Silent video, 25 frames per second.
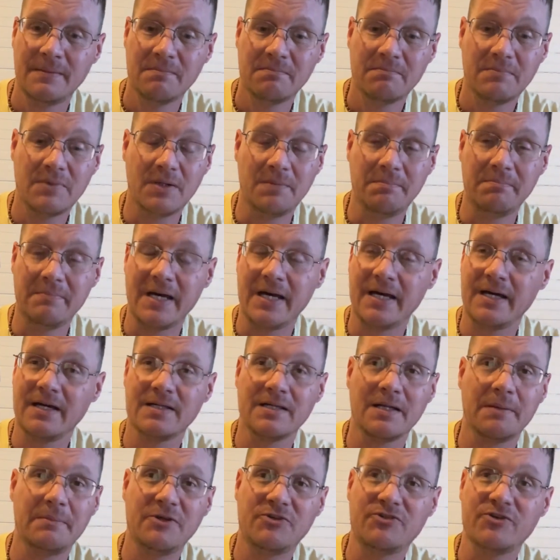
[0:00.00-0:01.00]
But
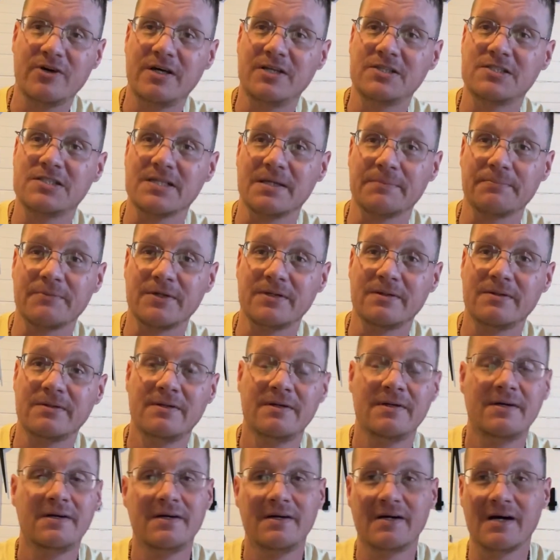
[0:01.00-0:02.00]
man, let me tell you something.
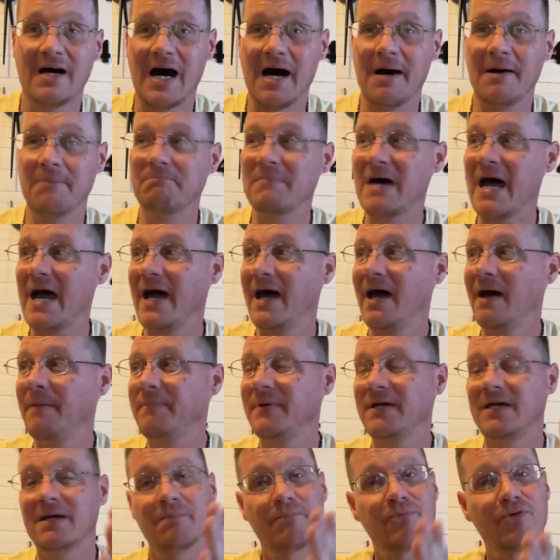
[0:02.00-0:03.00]
I'm
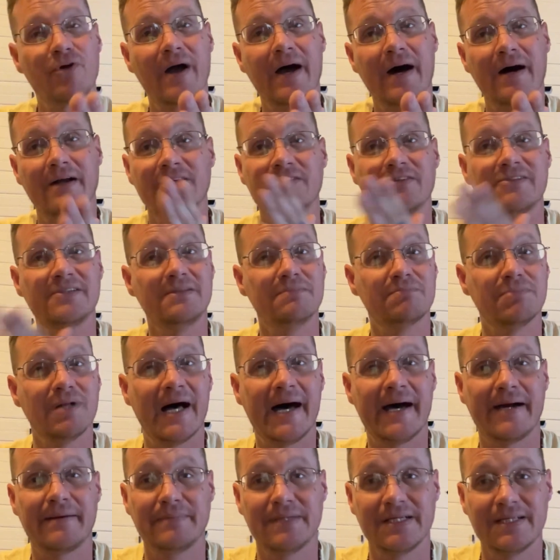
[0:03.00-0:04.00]
happy and proud to see
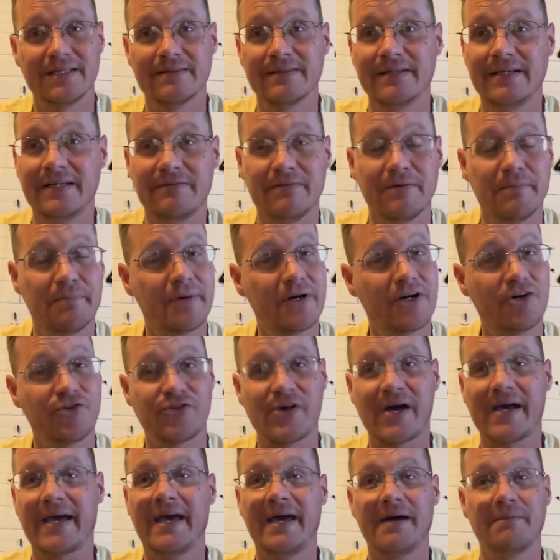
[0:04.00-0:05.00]
black men leaving because
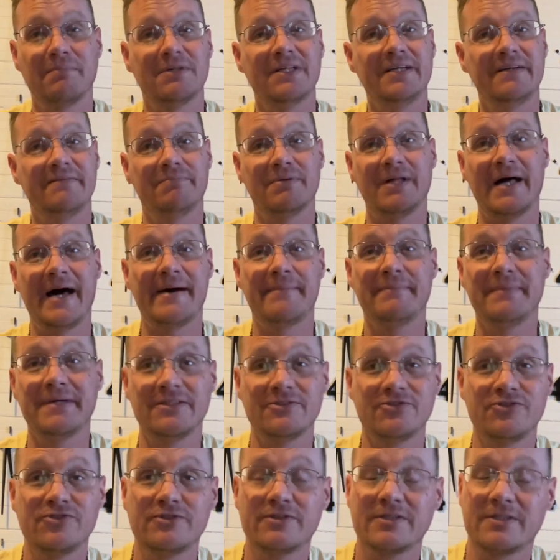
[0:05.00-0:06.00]
I can't believe black
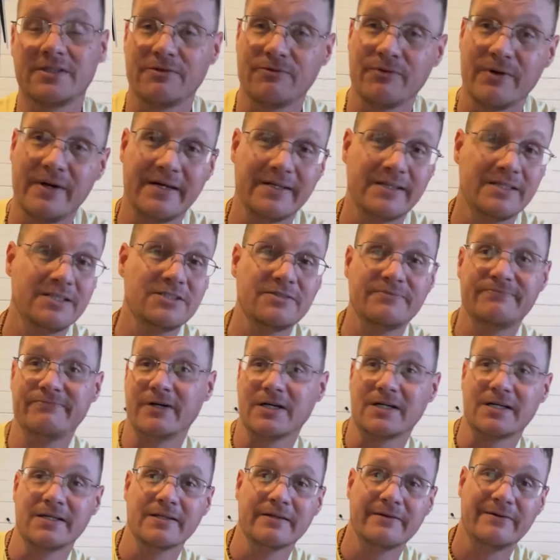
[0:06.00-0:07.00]
men stuck around this
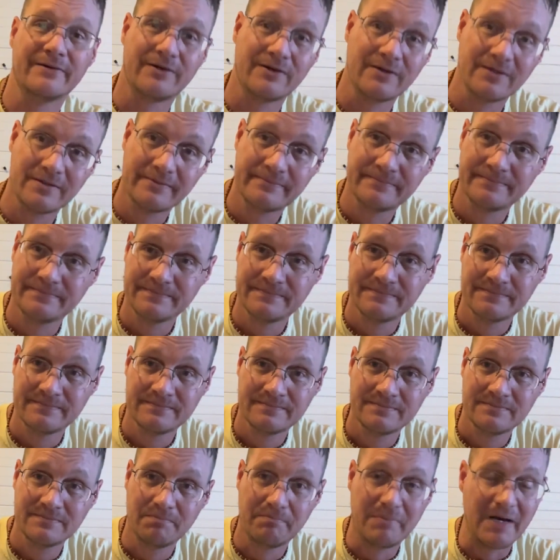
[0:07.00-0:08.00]
fucking long
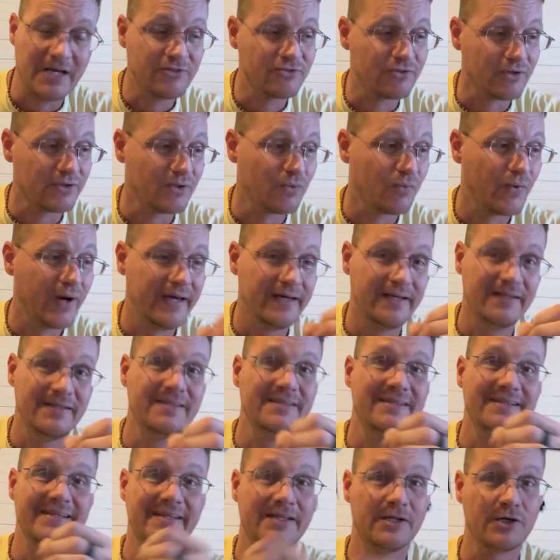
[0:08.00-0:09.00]
based on the
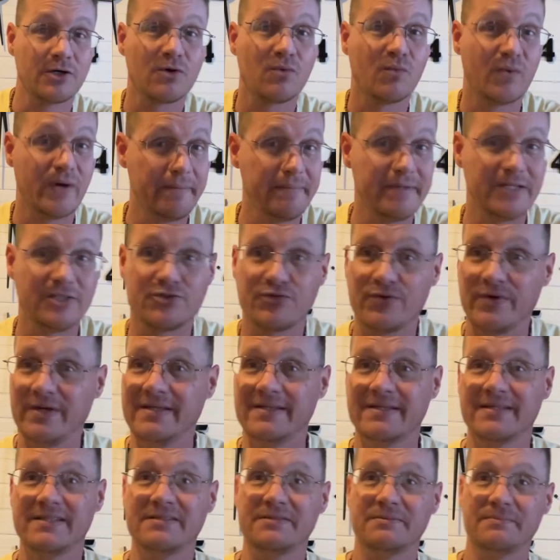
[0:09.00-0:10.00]
way their women
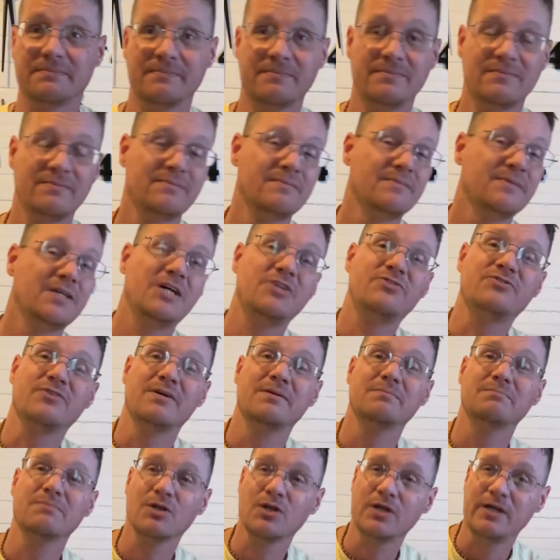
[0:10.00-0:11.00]
treat them. It's
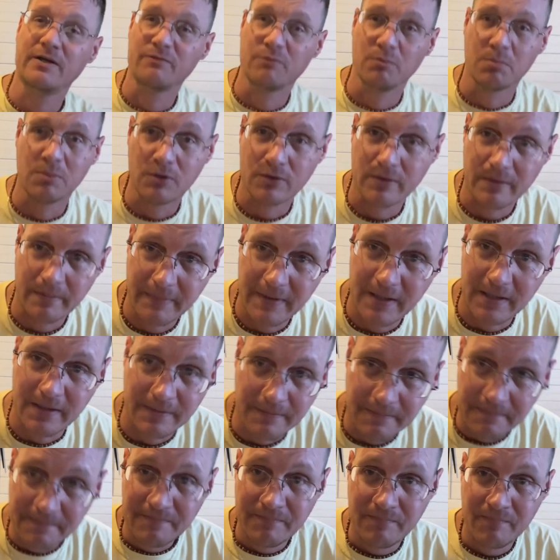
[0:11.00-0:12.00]
unbelievable to me.
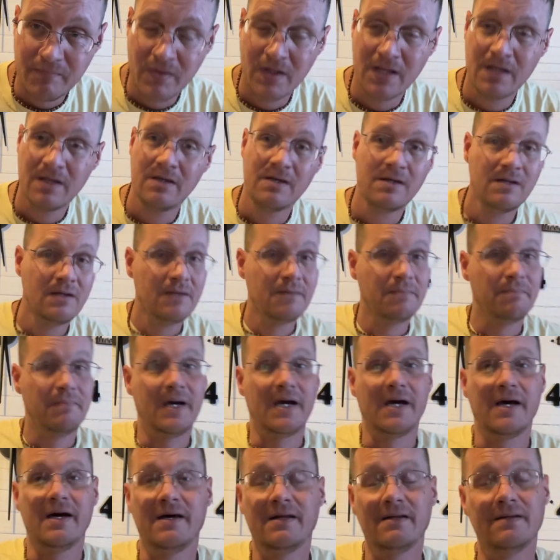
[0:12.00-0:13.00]

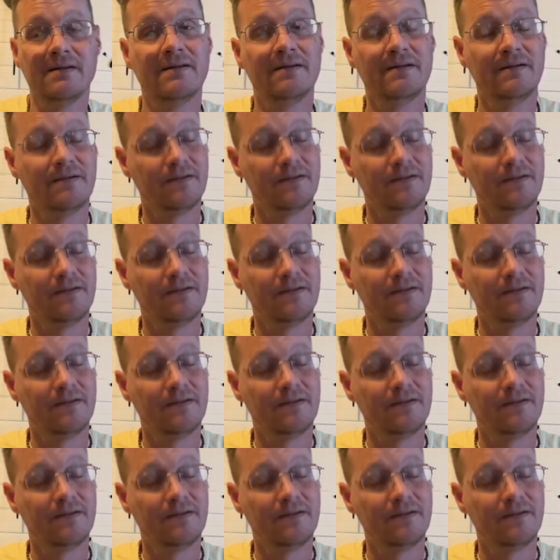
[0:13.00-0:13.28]
Man,